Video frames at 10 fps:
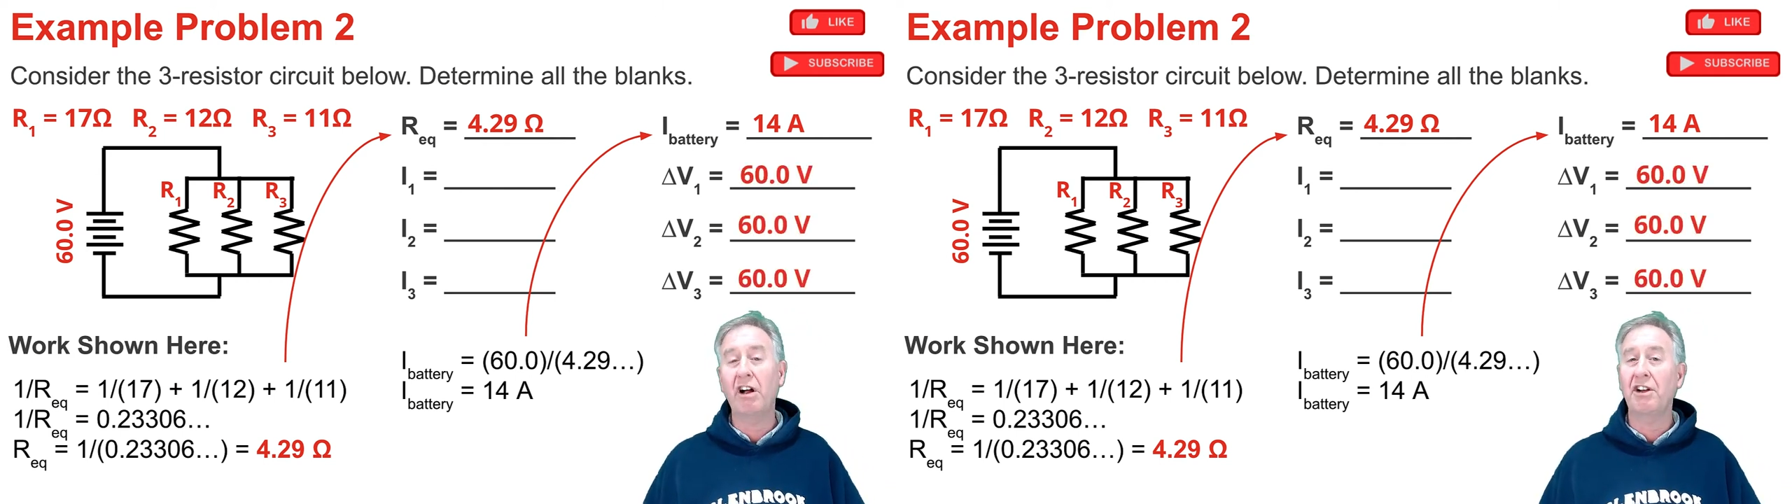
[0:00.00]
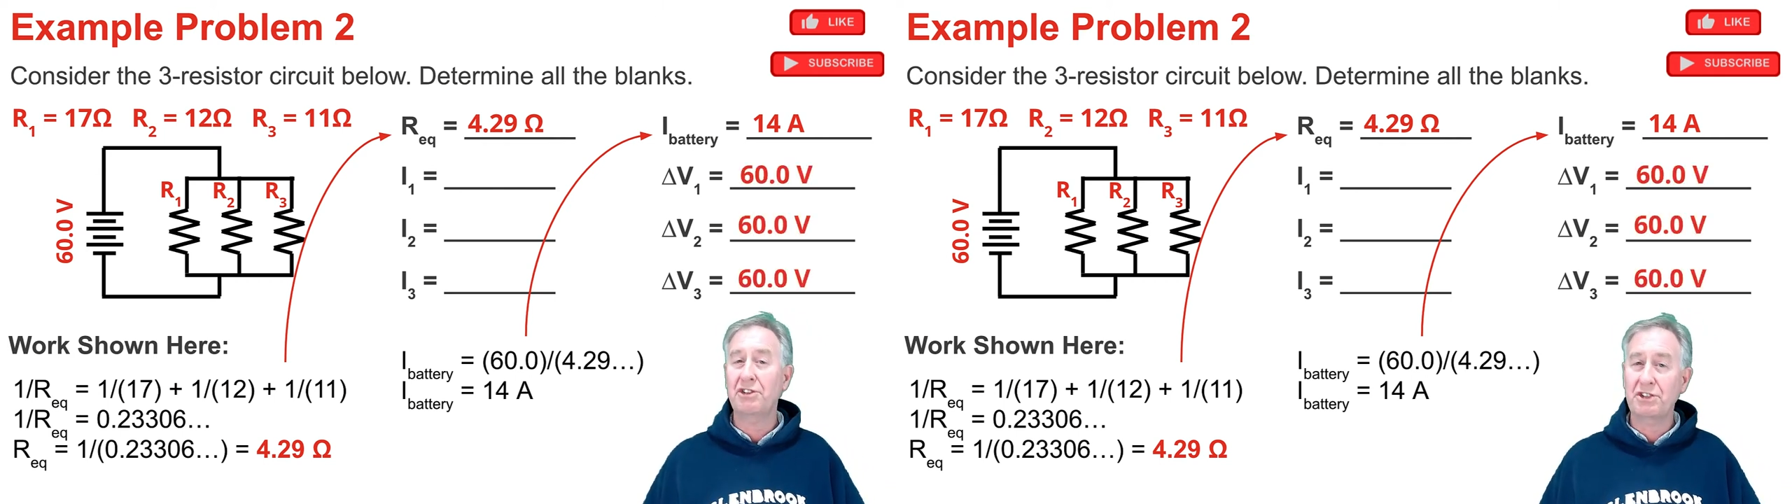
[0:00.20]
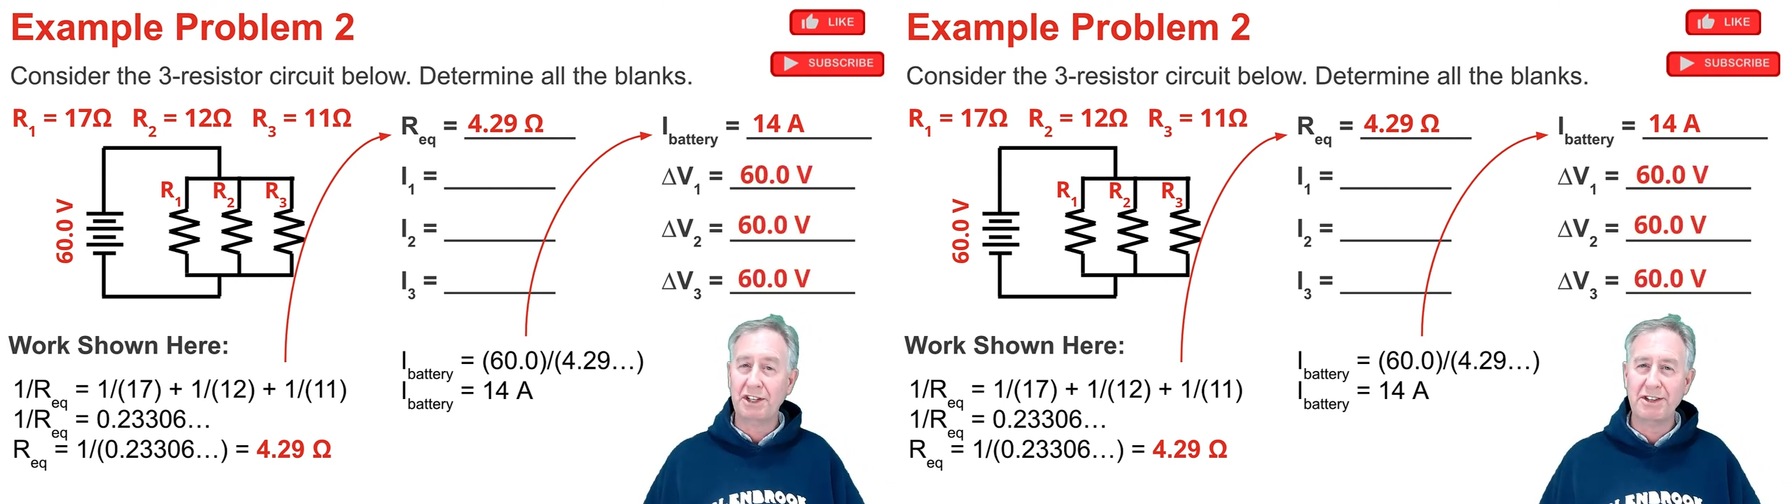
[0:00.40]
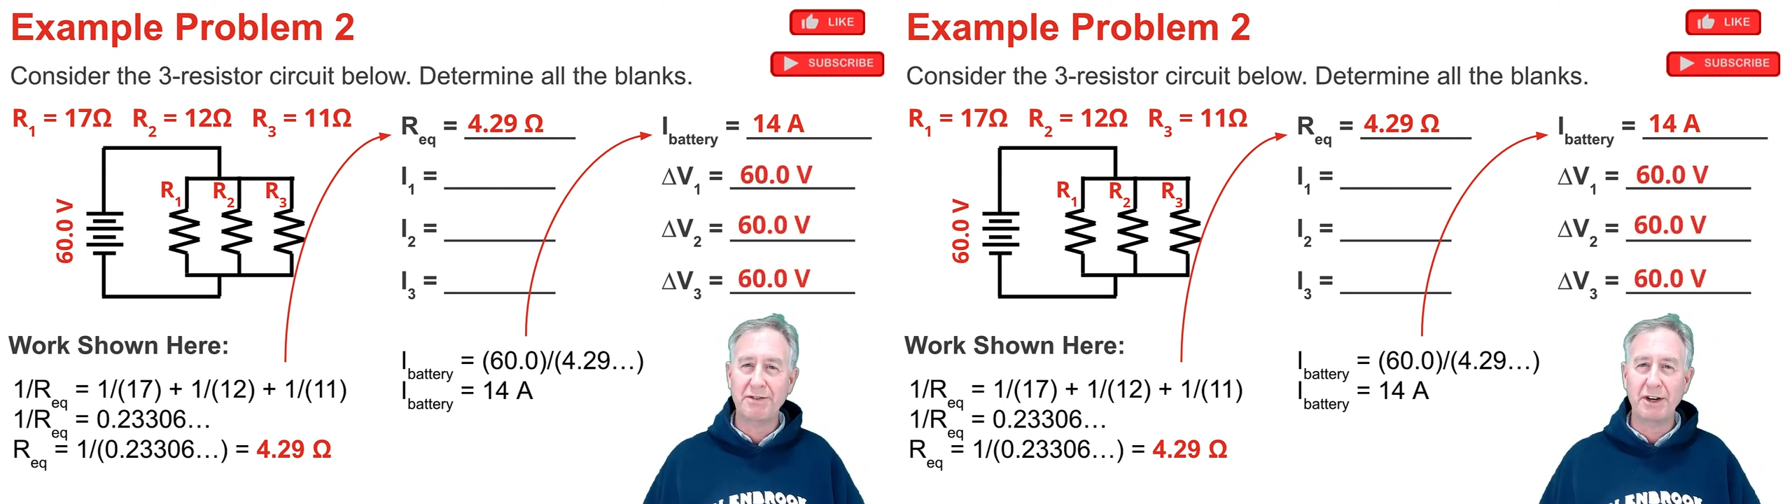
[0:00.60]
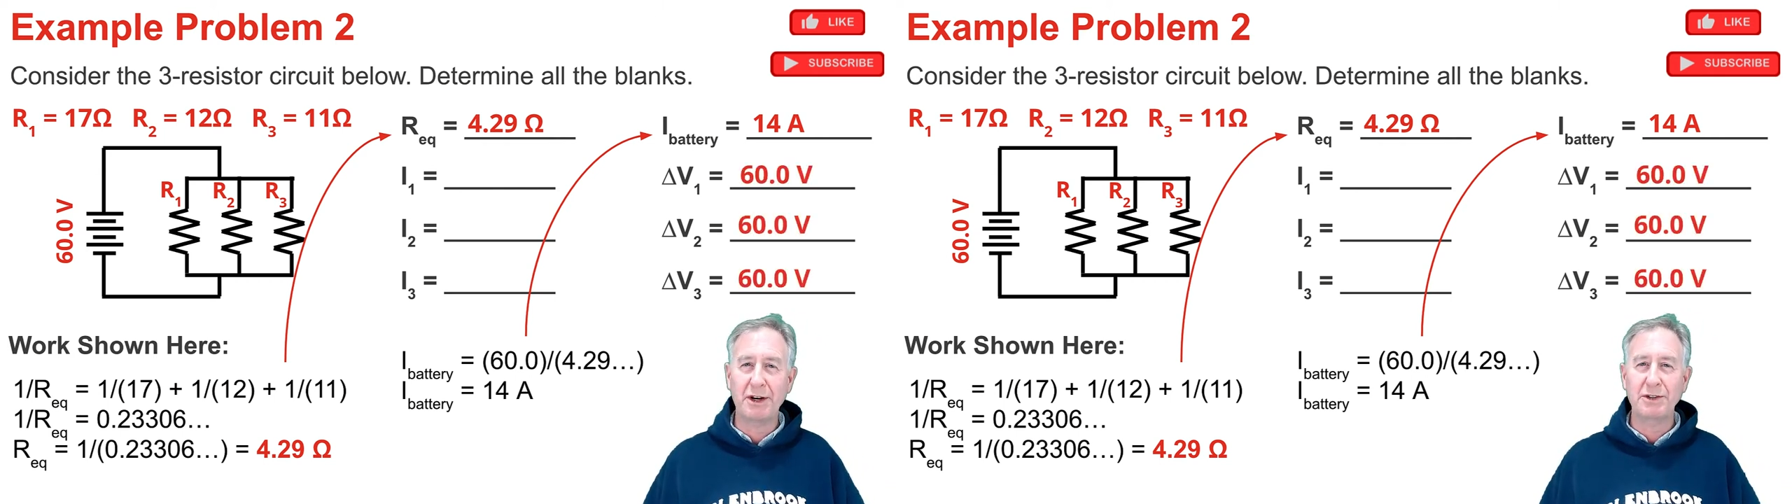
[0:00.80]
all
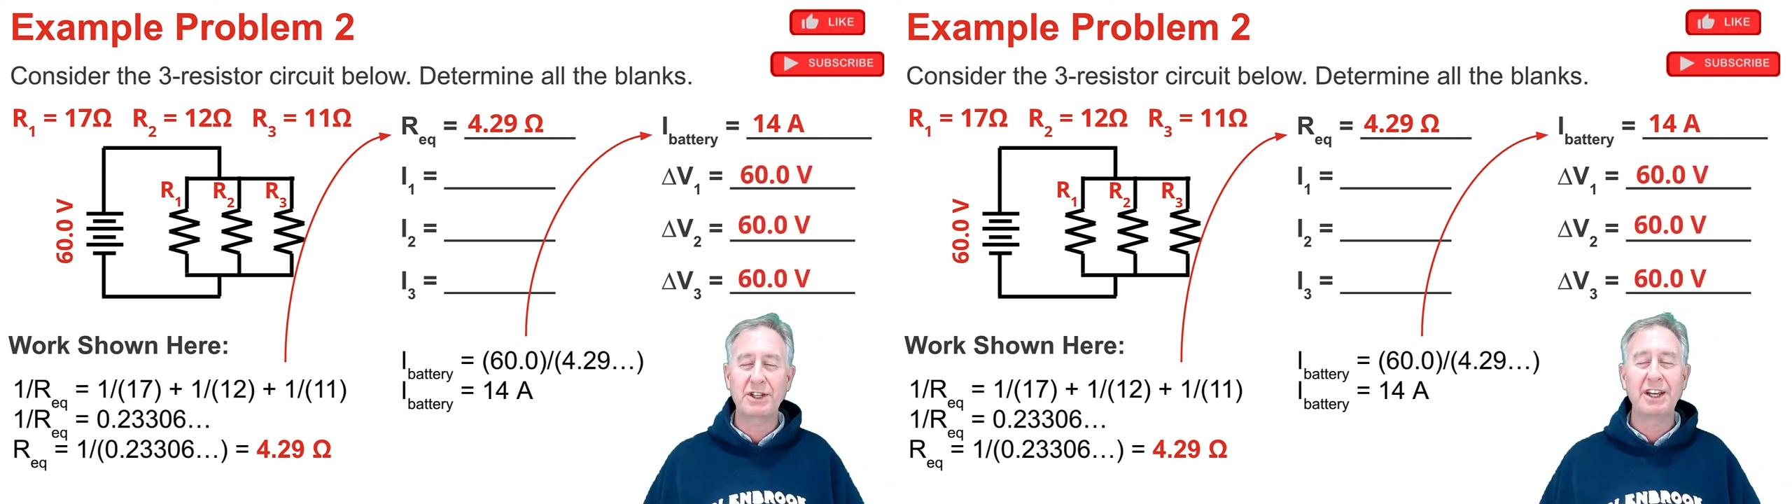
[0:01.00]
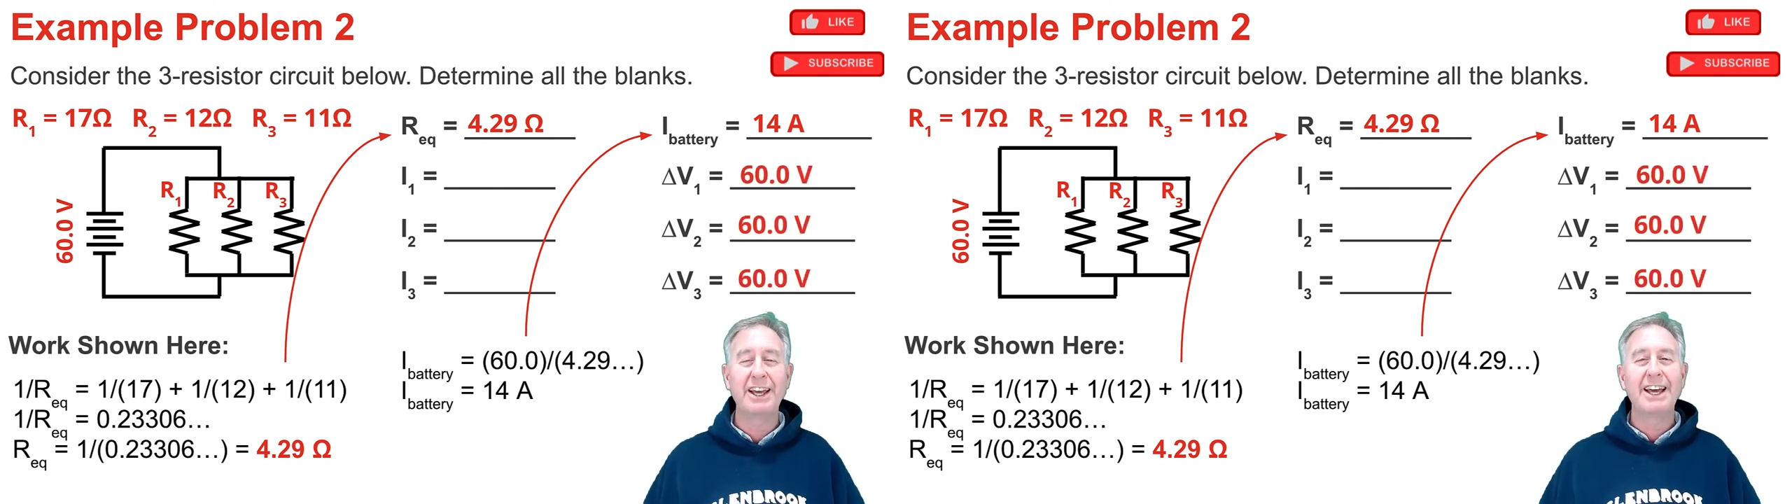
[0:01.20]
60 volts.